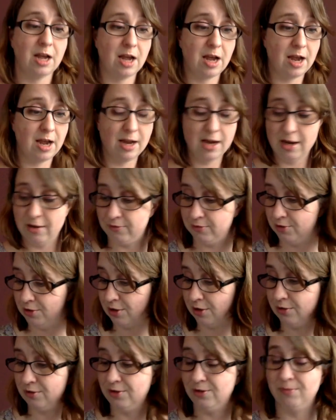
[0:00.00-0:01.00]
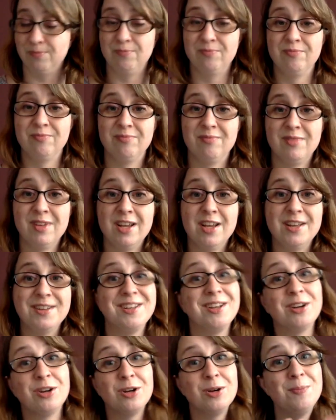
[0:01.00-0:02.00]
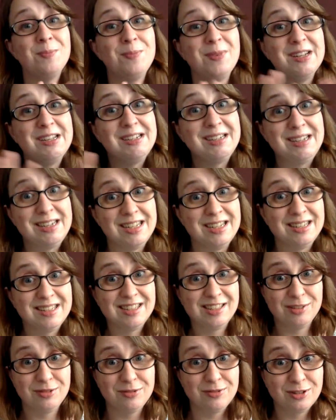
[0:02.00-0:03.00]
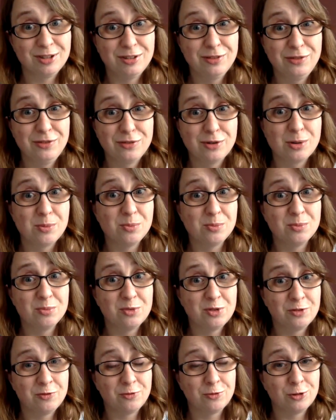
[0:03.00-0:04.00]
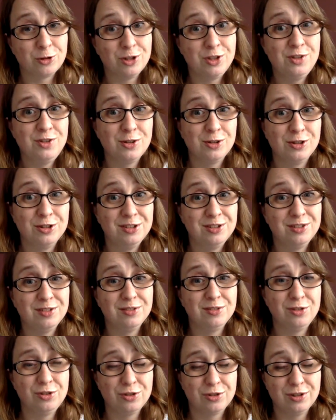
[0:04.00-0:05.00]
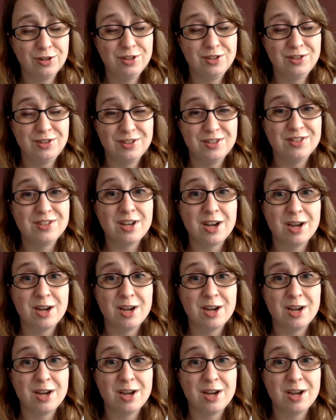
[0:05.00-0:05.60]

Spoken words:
I have chosen. Completely different from the four choices